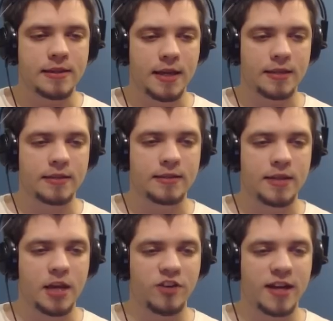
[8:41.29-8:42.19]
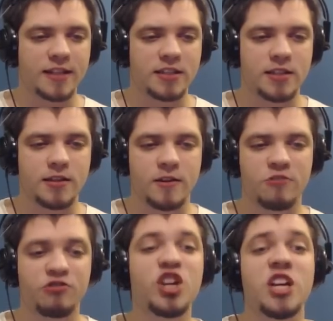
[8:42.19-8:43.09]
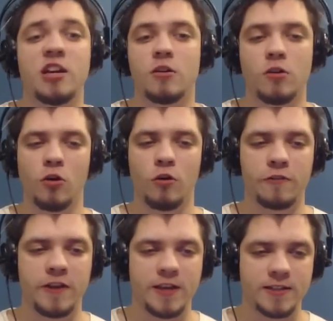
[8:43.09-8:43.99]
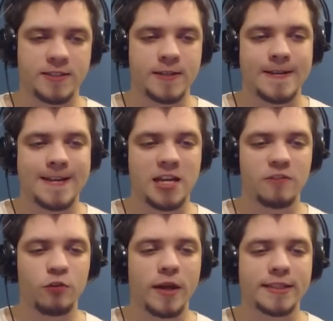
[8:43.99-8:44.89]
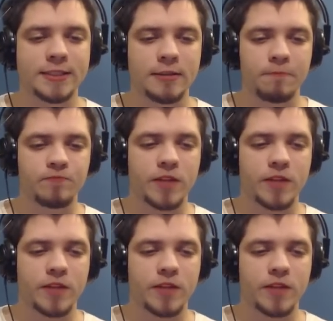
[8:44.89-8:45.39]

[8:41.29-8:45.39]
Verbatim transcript: then the area gets free of his influence,